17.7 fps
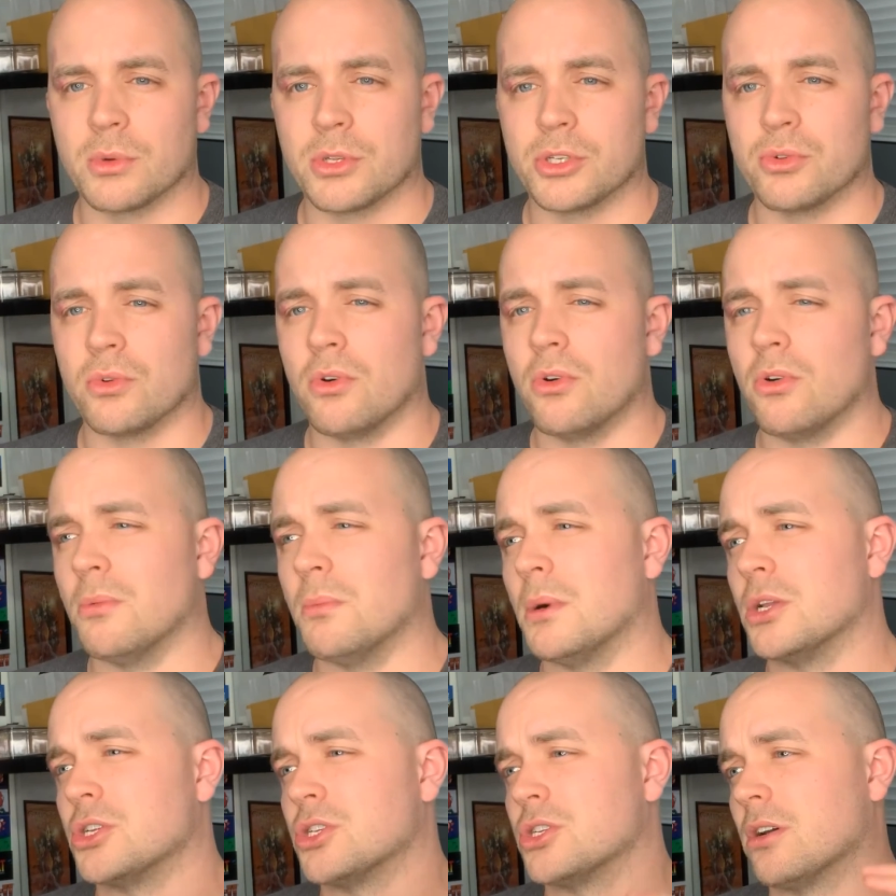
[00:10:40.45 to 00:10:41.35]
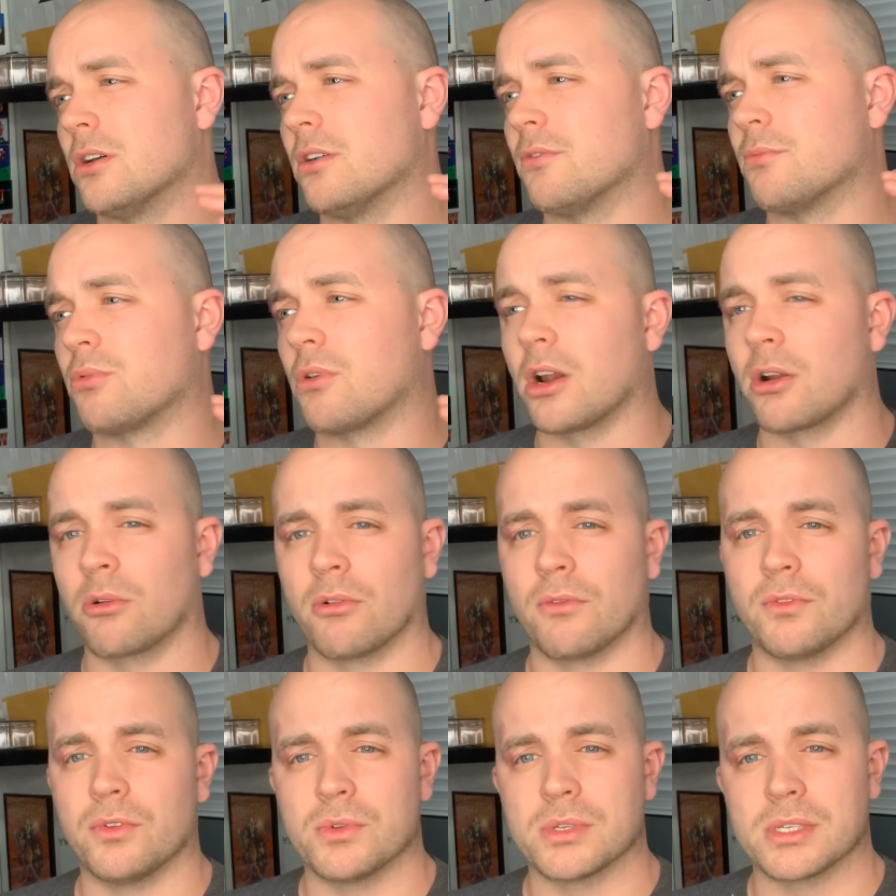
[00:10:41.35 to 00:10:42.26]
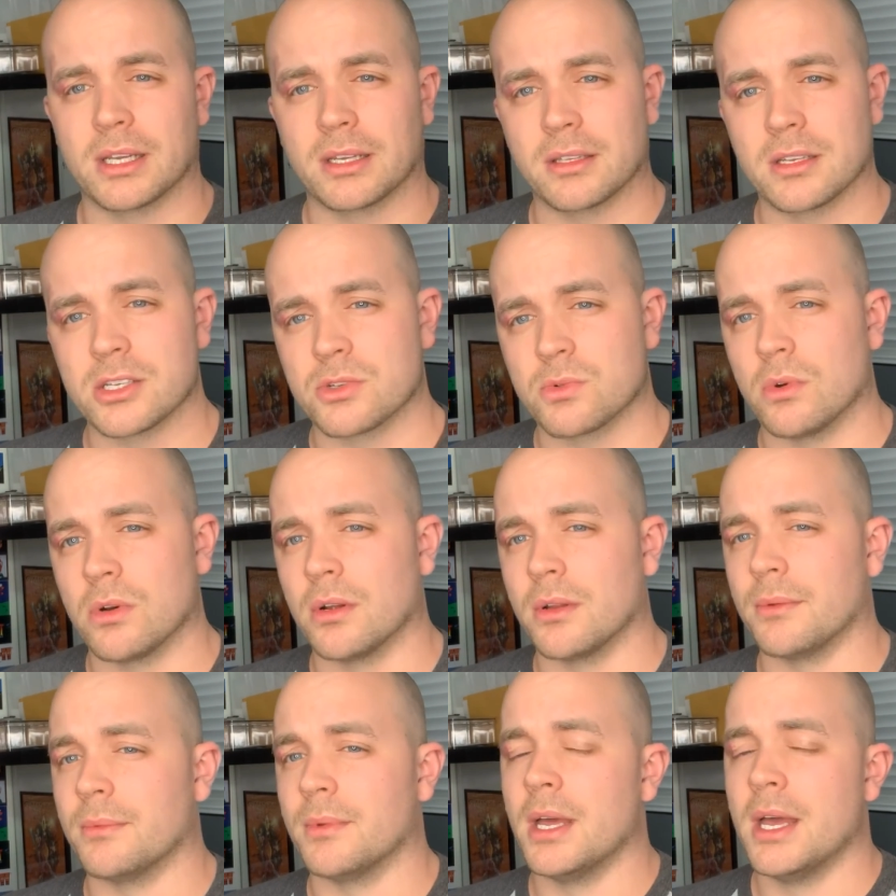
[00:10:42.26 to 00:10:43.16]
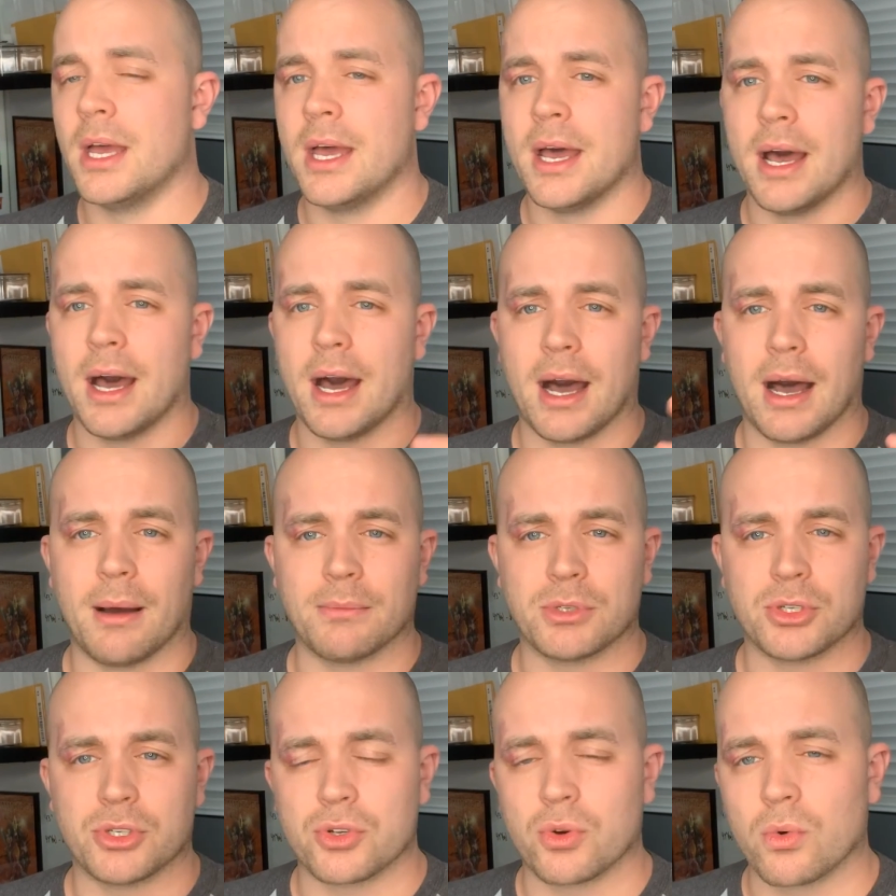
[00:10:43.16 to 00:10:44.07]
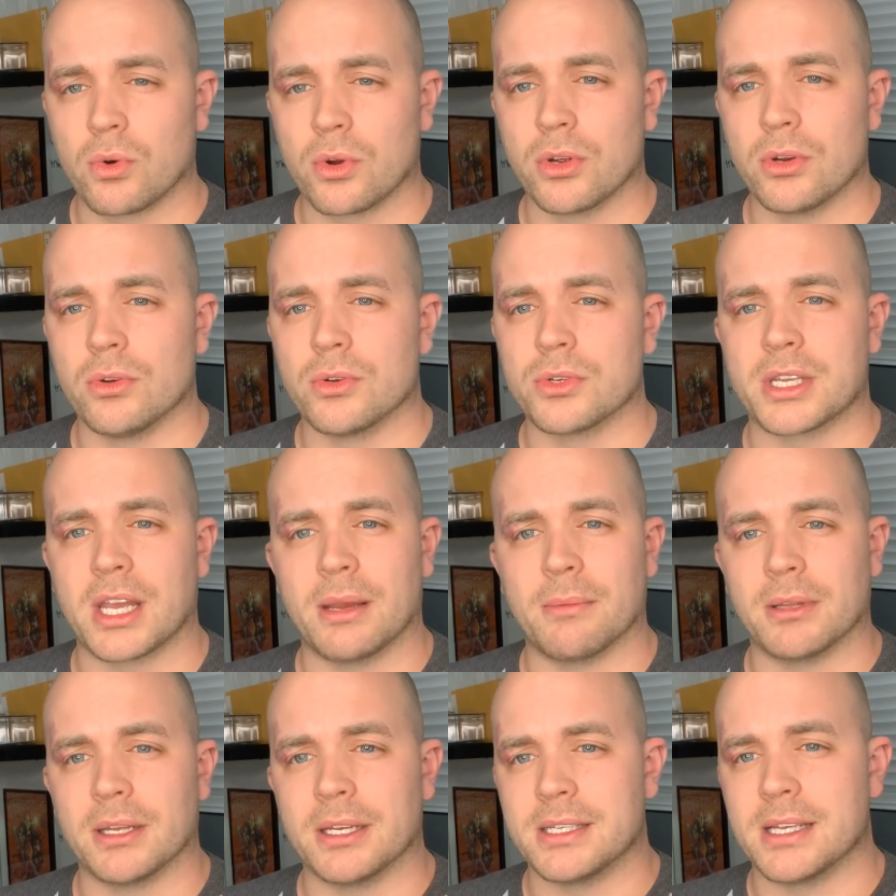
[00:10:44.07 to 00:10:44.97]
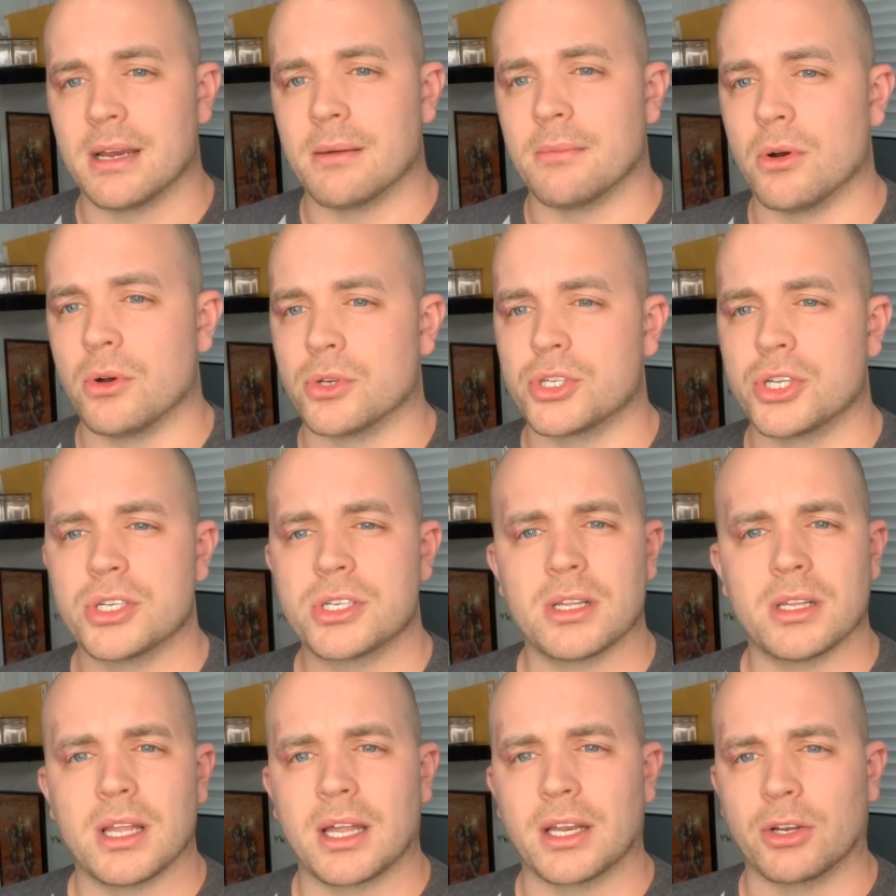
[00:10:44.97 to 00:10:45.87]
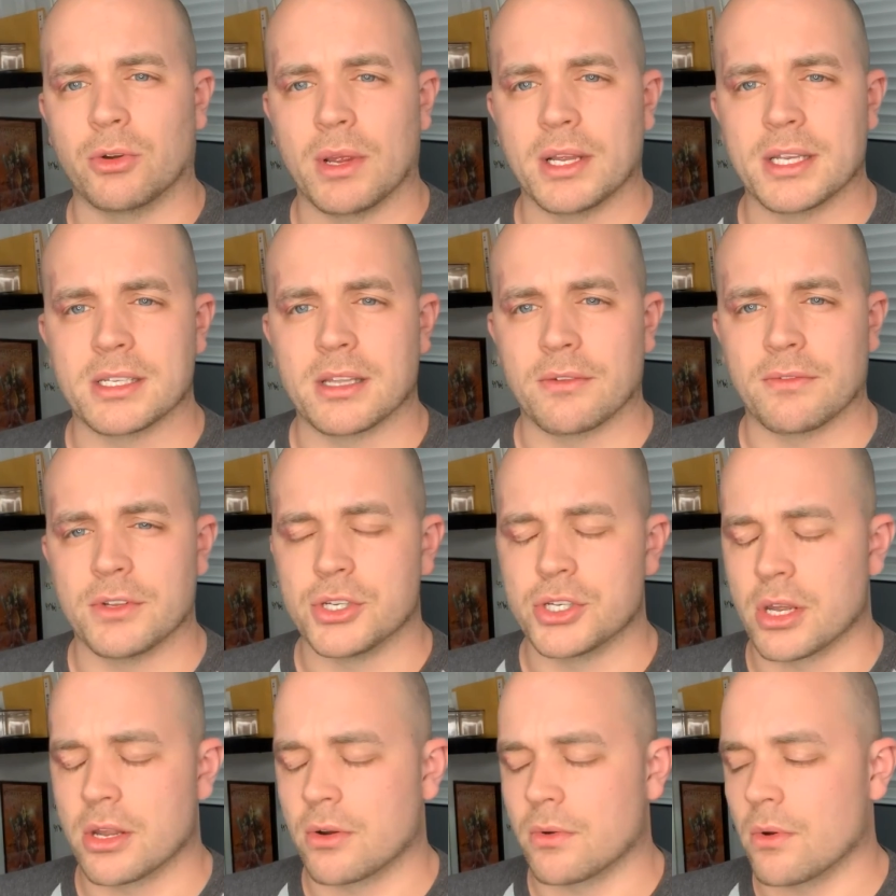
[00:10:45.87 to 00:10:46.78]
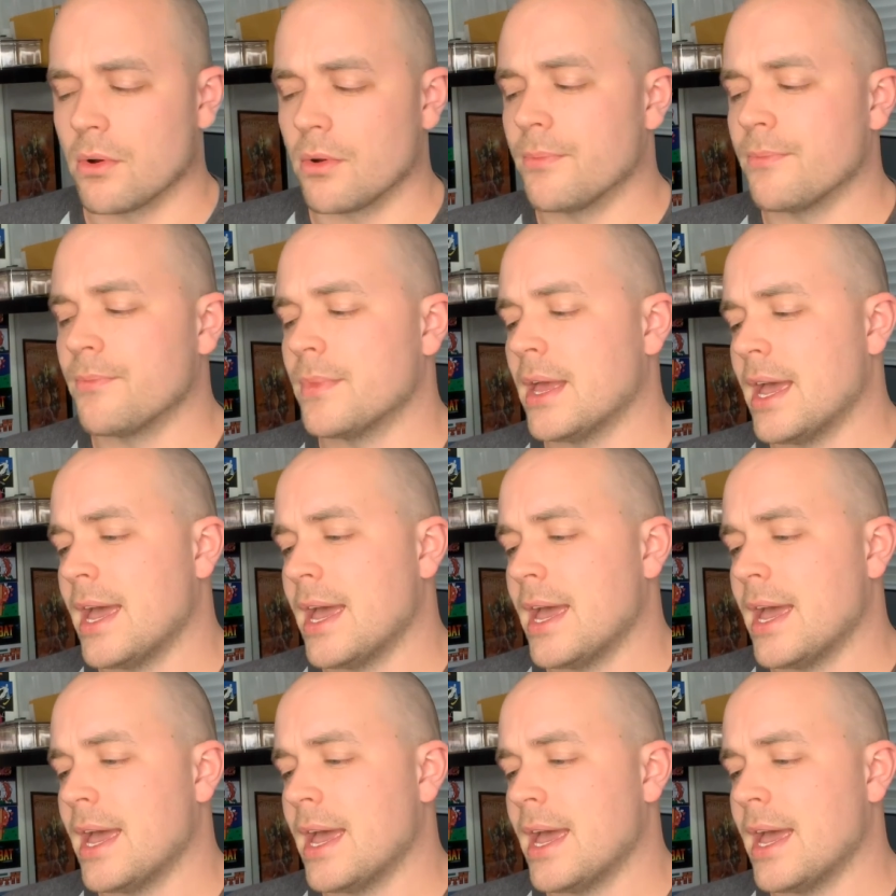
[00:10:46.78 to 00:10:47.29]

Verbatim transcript: We do a whole bunch of product reviews like this one, tutorials, gameplay demos, just a lot of great stuff in general.